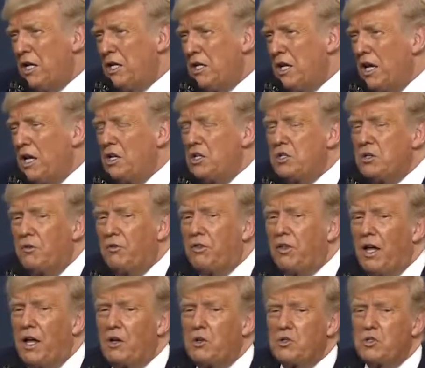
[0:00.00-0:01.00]
tens of
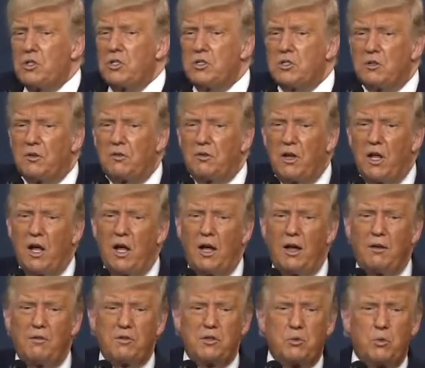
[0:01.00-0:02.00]
thousands of
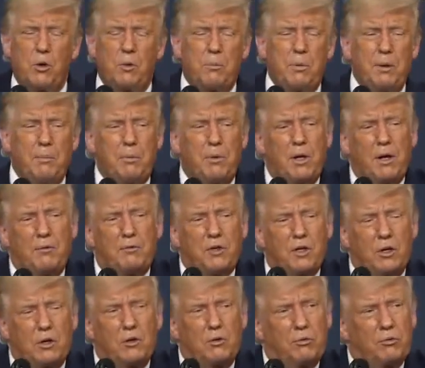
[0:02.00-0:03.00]
lives. What people have
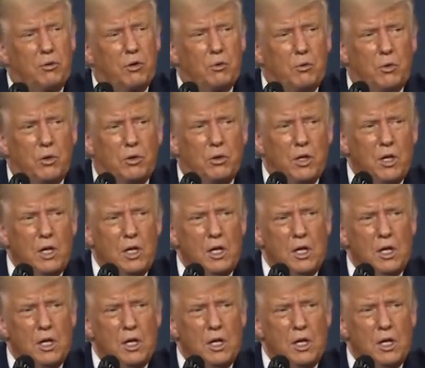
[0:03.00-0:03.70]
to go through with